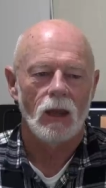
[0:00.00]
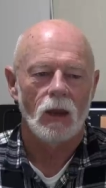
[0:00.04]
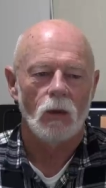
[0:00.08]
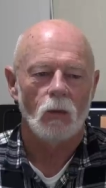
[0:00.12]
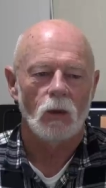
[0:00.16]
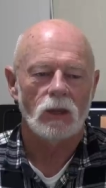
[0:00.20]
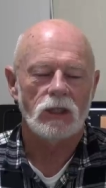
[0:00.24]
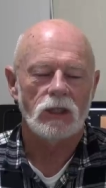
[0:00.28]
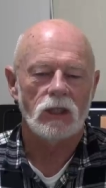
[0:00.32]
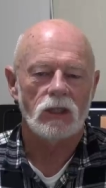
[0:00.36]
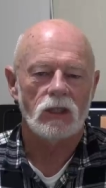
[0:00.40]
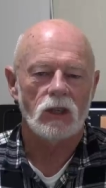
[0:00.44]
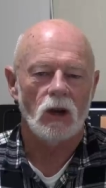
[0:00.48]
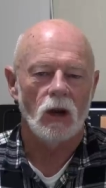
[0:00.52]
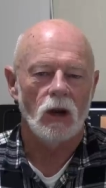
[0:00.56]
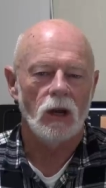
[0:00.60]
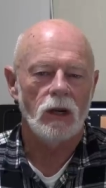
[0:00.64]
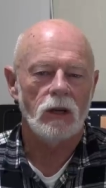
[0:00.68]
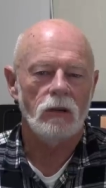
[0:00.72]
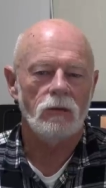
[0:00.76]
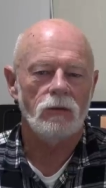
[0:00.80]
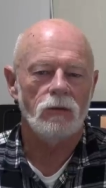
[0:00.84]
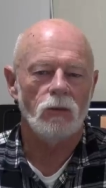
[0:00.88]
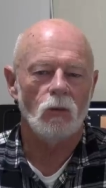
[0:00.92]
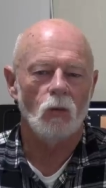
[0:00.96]
which is kind
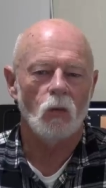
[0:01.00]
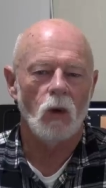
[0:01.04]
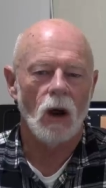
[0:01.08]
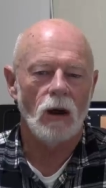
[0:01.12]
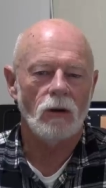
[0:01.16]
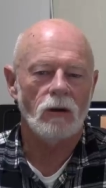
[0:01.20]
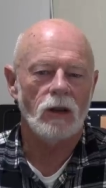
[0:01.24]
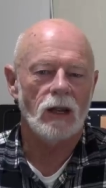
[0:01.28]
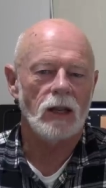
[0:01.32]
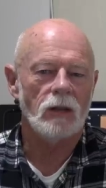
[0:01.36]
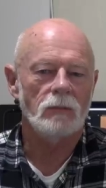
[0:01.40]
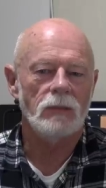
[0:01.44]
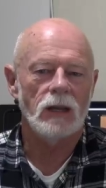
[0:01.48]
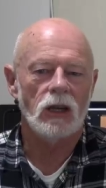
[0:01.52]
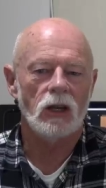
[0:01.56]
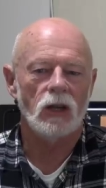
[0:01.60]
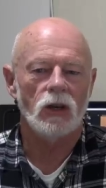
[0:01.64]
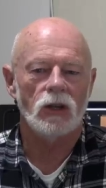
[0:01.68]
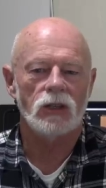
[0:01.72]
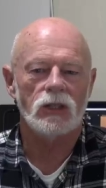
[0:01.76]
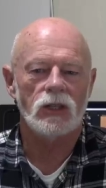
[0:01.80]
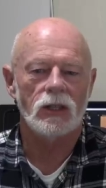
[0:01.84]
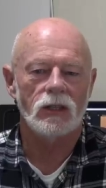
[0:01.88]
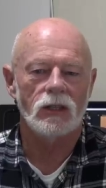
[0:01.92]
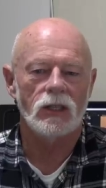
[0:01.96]
of worrying
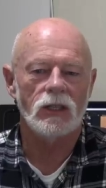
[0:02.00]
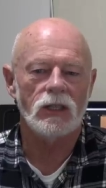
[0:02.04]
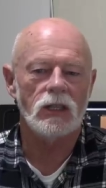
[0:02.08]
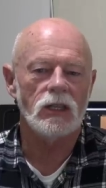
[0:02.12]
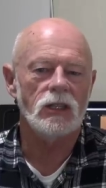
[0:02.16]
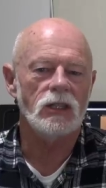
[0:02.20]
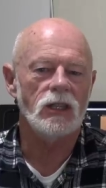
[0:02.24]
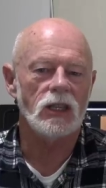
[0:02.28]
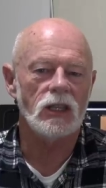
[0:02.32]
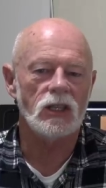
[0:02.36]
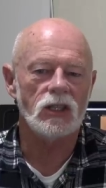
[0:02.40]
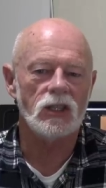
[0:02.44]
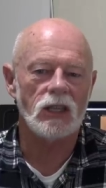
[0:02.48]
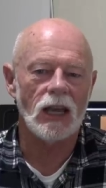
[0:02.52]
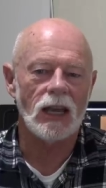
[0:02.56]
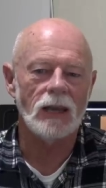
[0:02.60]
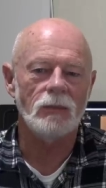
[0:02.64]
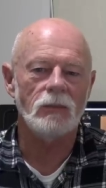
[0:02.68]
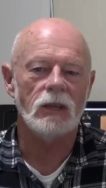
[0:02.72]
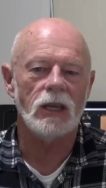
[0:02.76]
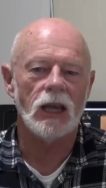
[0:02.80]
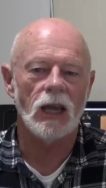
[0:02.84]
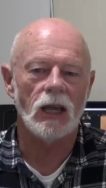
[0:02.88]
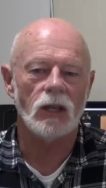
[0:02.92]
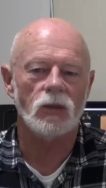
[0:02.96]
because this is the
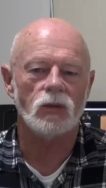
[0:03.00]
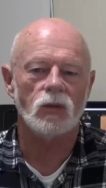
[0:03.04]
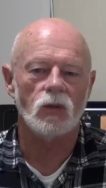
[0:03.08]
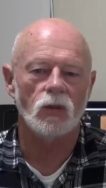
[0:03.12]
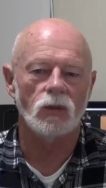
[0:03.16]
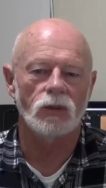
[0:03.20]
same council